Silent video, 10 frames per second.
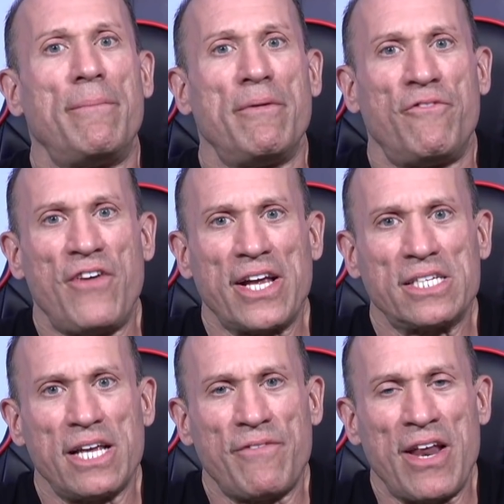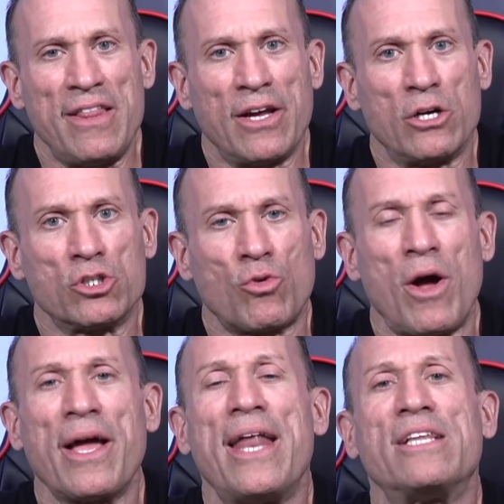fix if anything goes
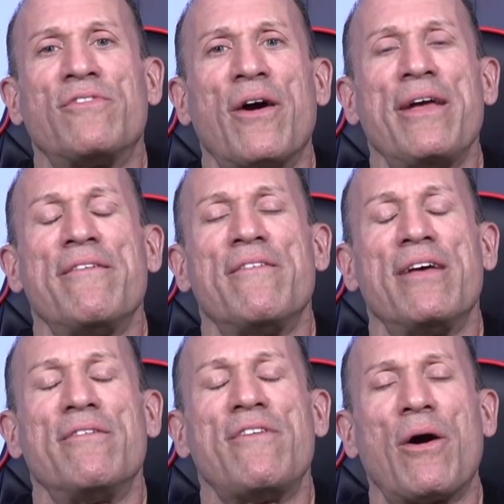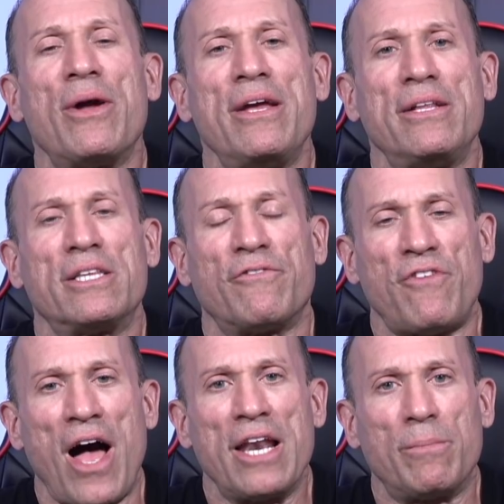wrong, and it's very, very
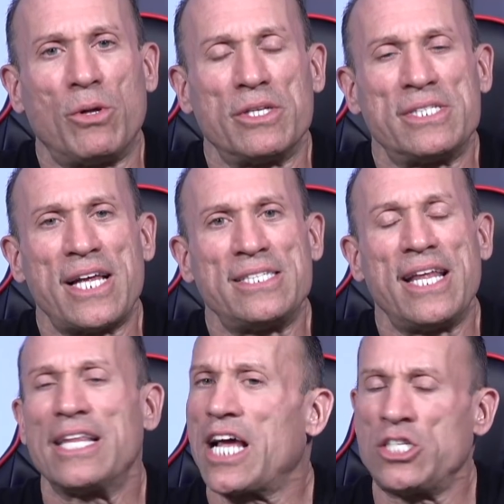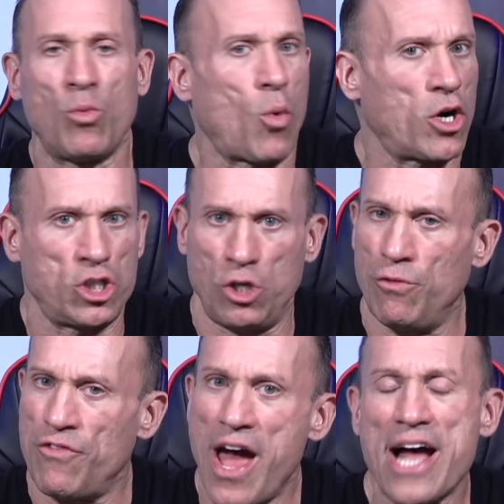definable in the sense that it doesn't work too
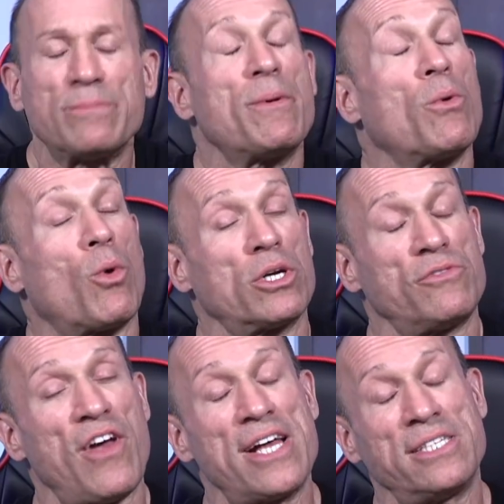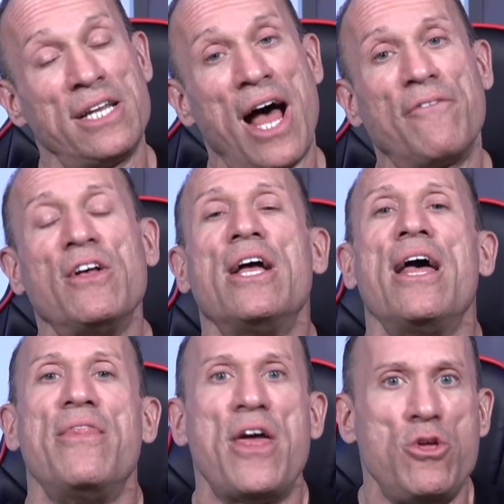fast, but it works fast enough
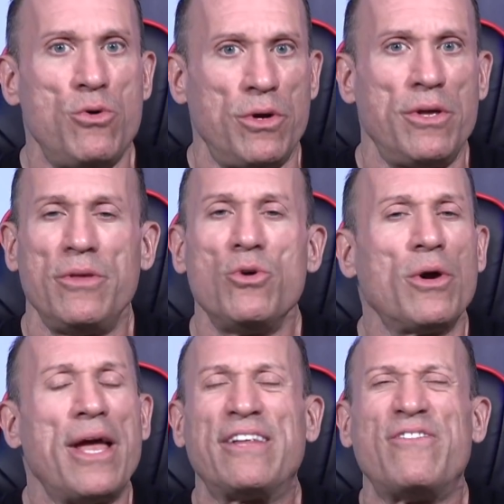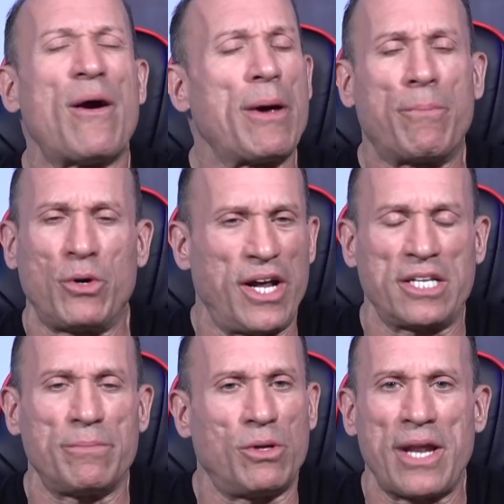that it's very
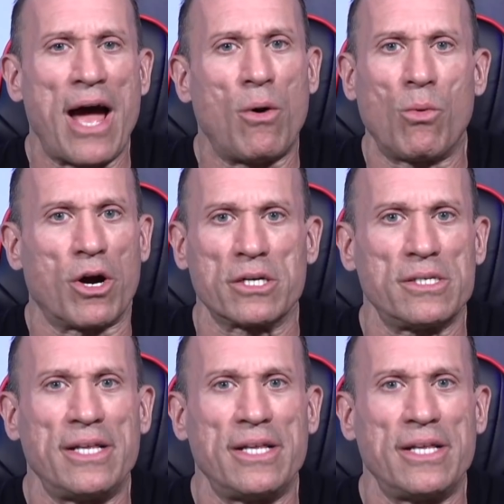predictable in how it works.